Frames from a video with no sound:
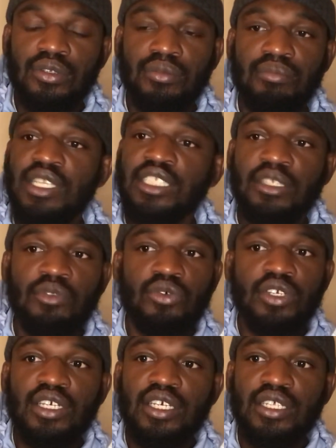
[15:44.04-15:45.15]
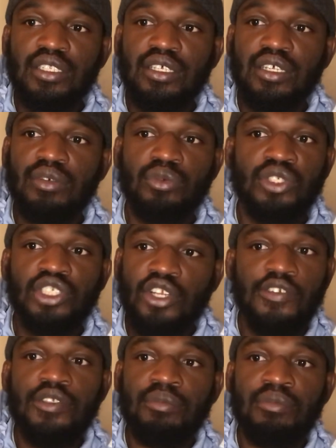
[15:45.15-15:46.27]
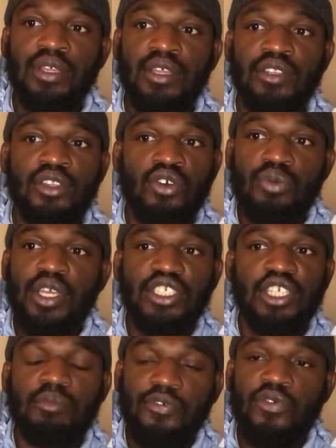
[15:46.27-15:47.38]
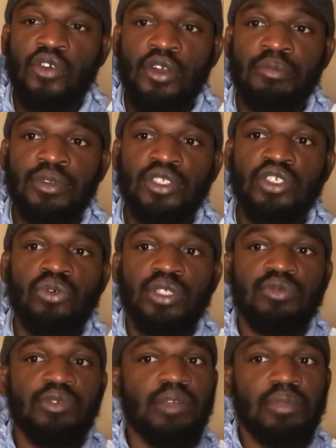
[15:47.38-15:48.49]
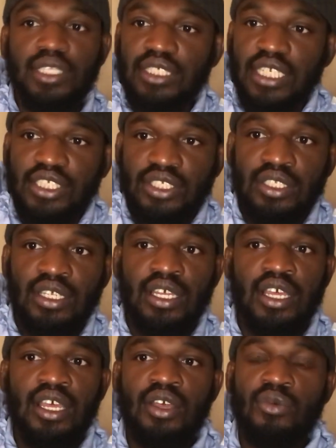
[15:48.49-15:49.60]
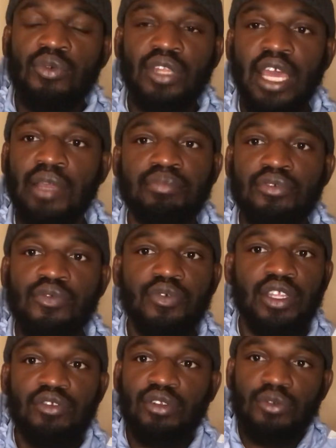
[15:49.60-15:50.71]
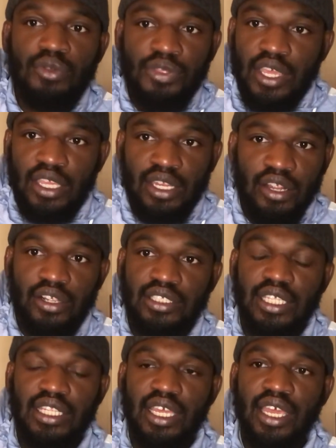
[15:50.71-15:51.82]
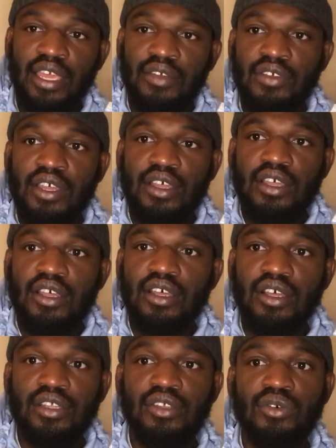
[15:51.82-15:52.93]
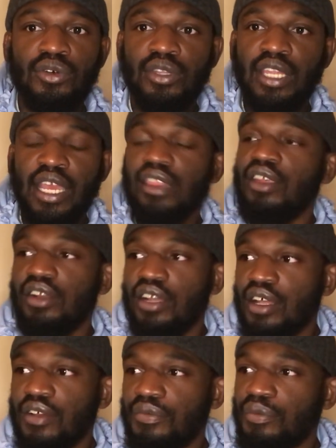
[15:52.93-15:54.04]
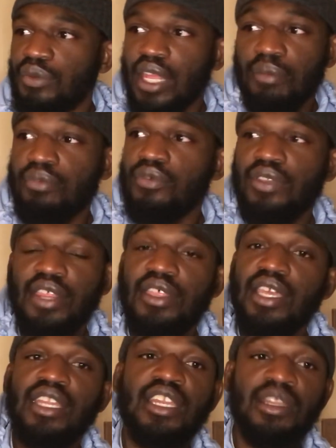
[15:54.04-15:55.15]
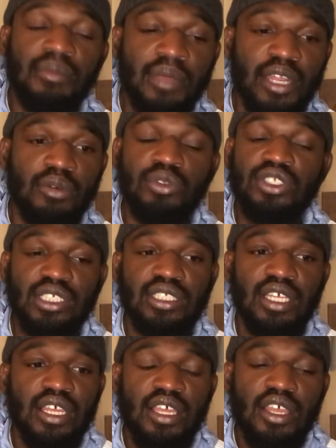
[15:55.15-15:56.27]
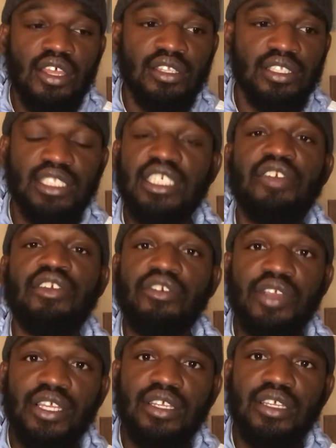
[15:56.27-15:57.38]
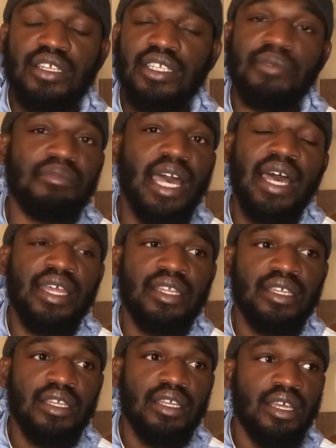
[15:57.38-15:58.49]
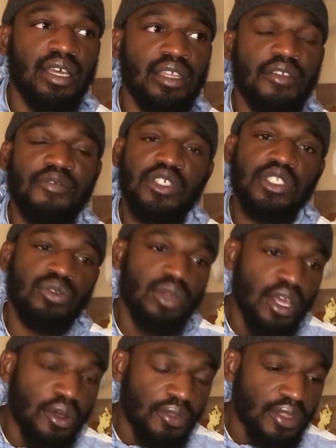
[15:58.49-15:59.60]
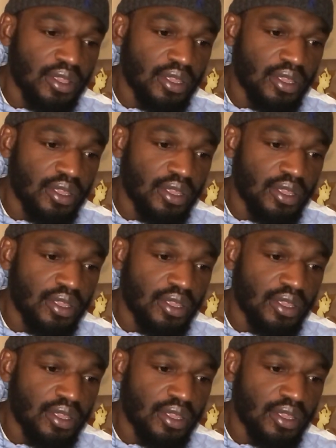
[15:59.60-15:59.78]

means them no good, will serve them in no way, shape, or form towards rehabilitation, will not improve any critical thinking errors that they have, or lack thereof, will not improve their thinking in any manner. It will just deteriorate your mind, your physical health,